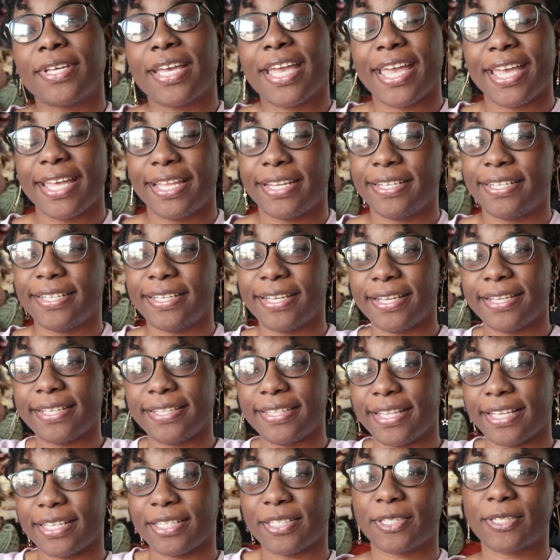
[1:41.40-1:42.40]
And
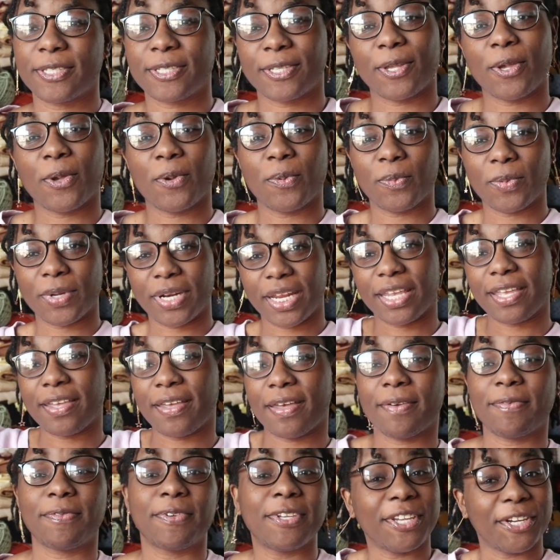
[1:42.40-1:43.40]
that's what I
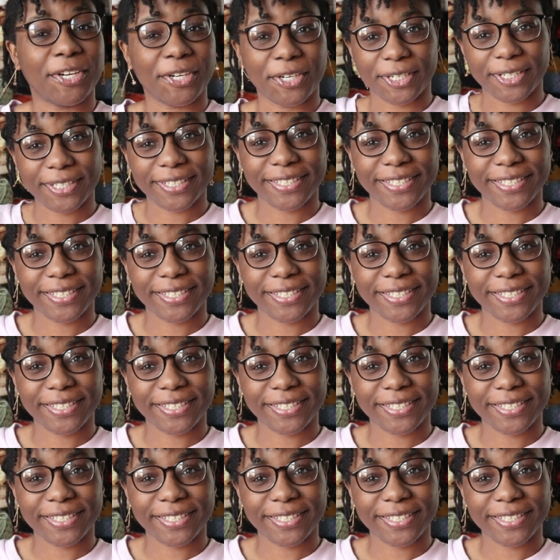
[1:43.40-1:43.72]
have here.